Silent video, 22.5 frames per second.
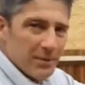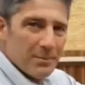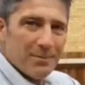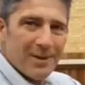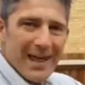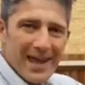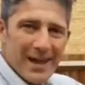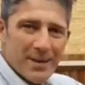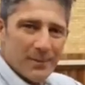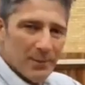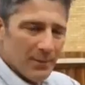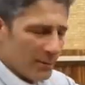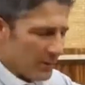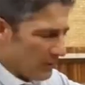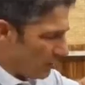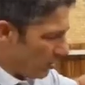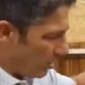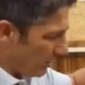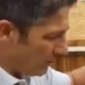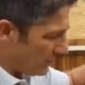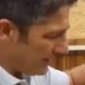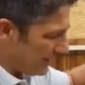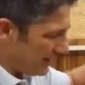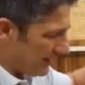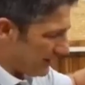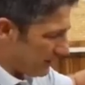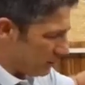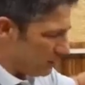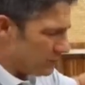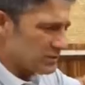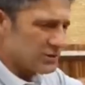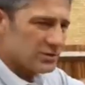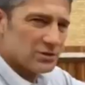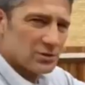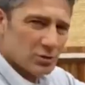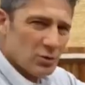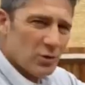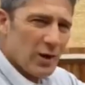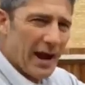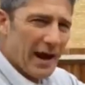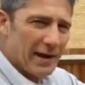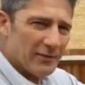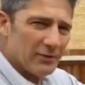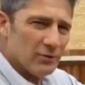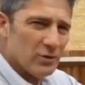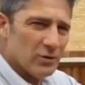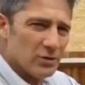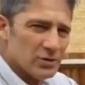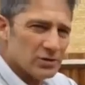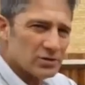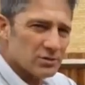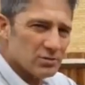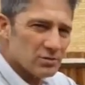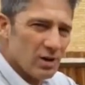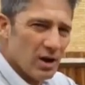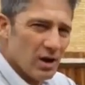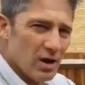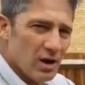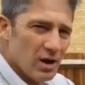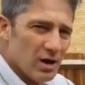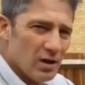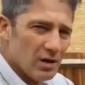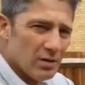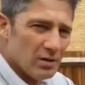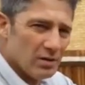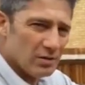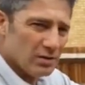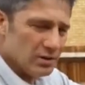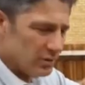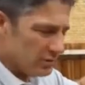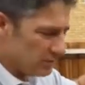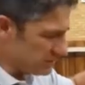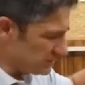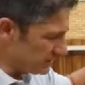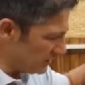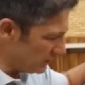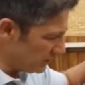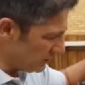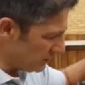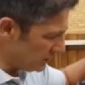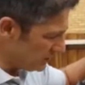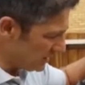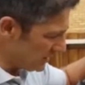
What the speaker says: blame him or not, but it was adverse use it was,